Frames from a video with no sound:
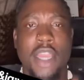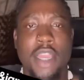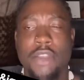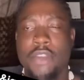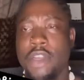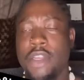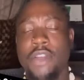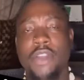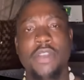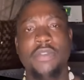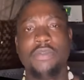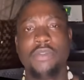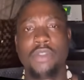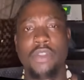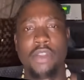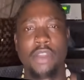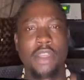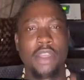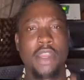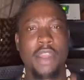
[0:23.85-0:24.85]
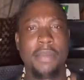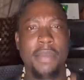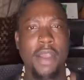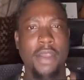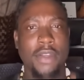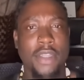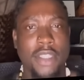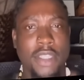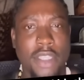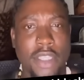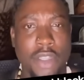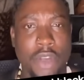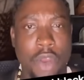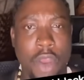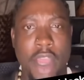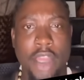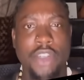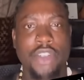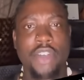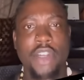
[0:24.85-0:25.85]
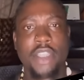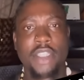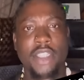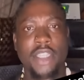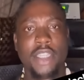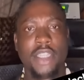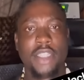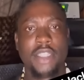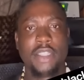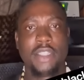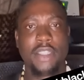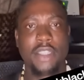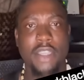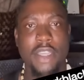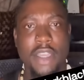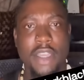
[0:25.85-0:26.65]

and you are not even talking about the thing or addressing it.